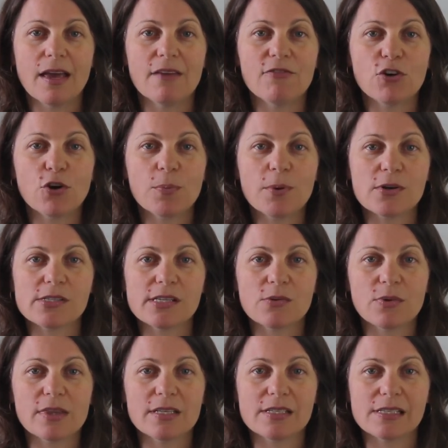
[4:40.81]
If you're a
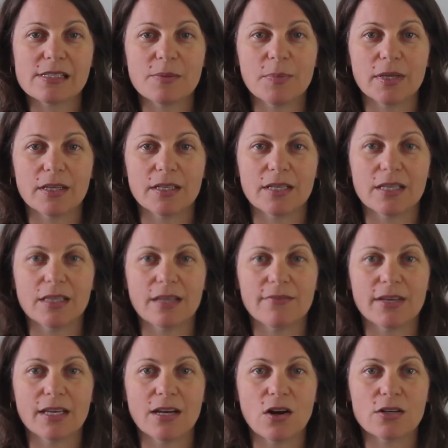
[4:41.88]
person with a disability
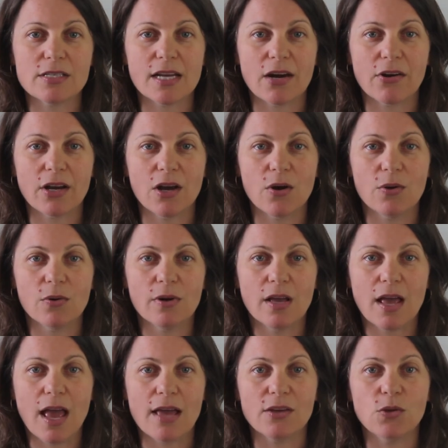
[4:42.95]
living in Ontario
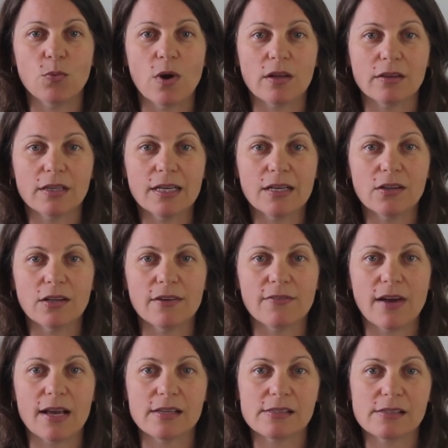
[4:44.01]
and you want legal
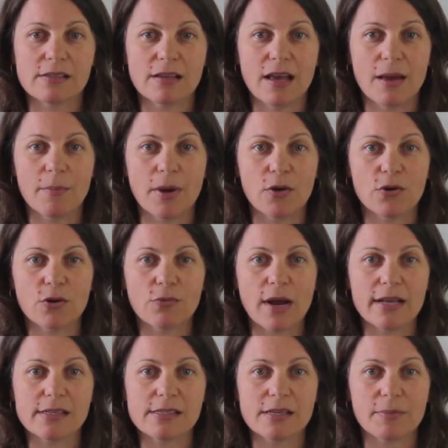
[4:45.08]
advice about your
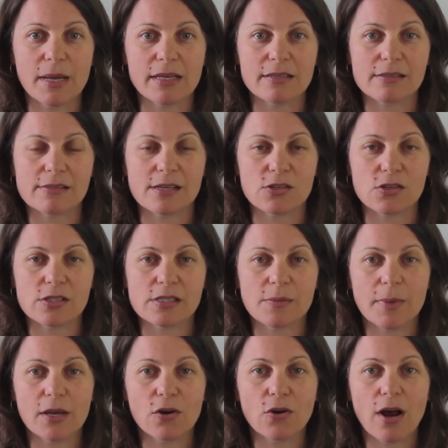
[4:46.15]
rights to make decisions
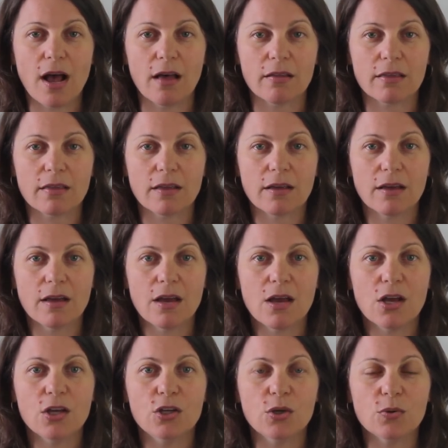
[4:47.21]
about your health,
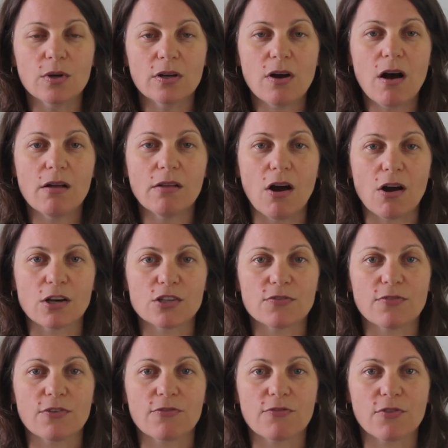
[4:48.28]
you can call ARCH
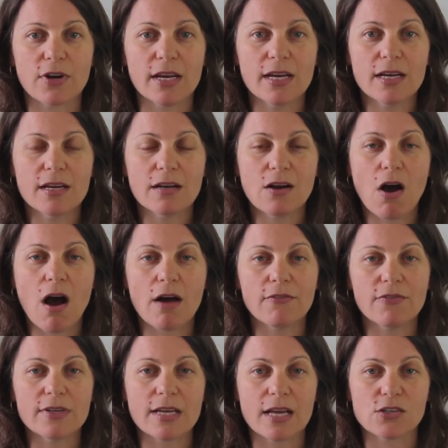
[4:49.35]
for free,
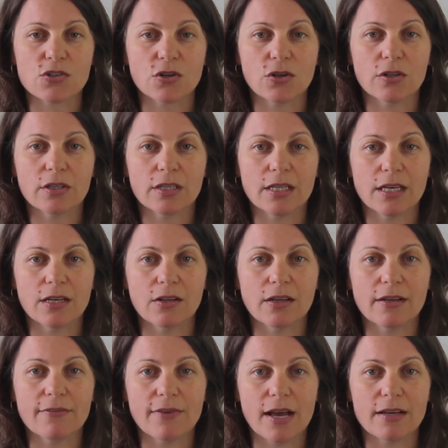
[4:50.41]
confidential
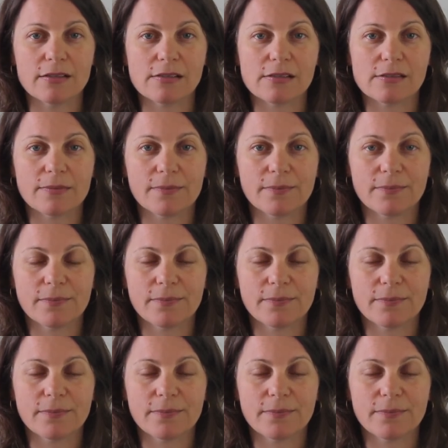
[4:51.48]
legal advice.